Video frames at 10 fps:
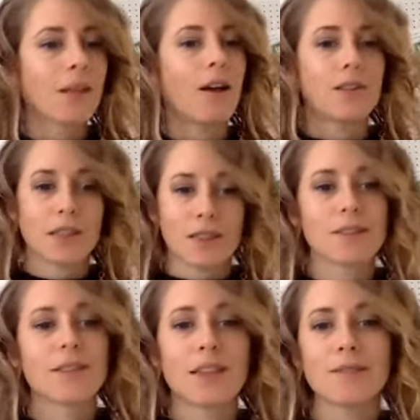I was like, this
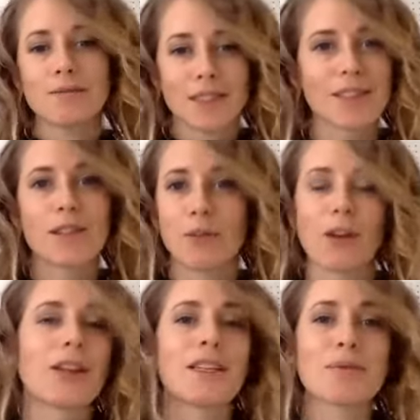is it. This is the
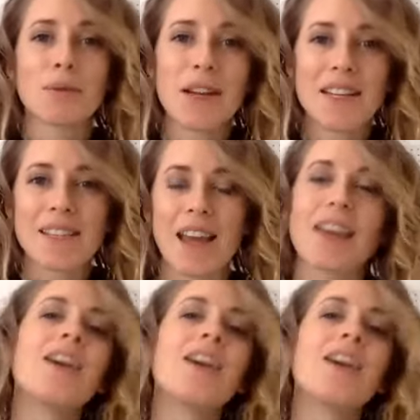sweater I need to be wearing today.